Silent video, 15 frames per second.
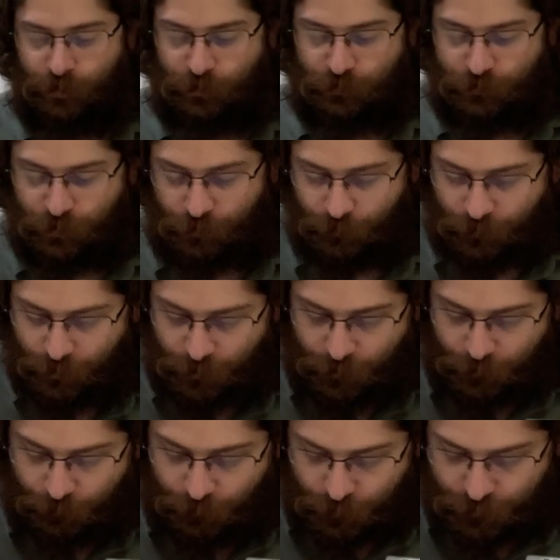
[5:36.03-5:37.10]
So
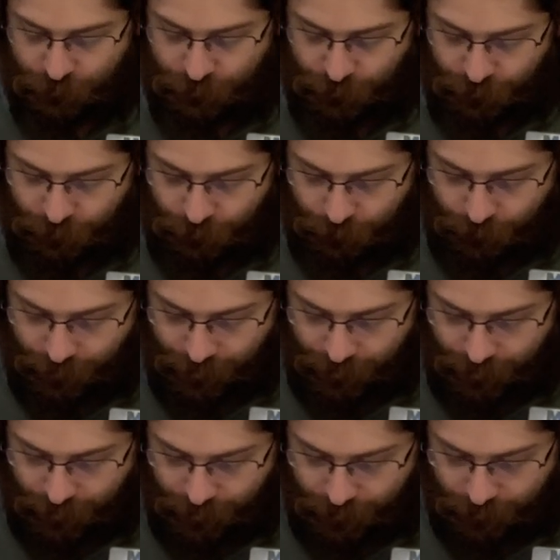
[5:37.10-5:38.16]
we're just going to go
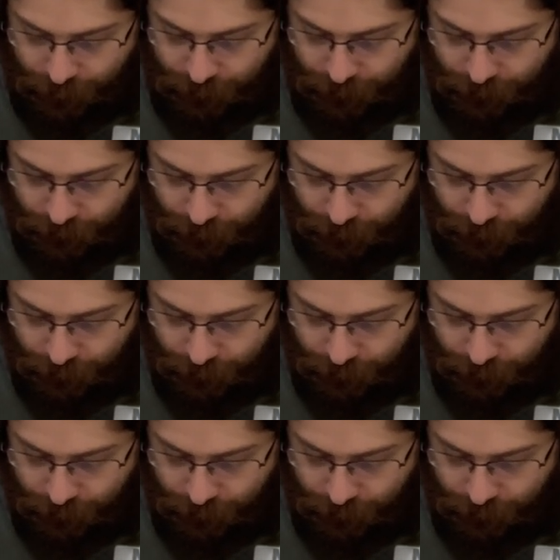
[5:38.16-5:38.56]
ahead and,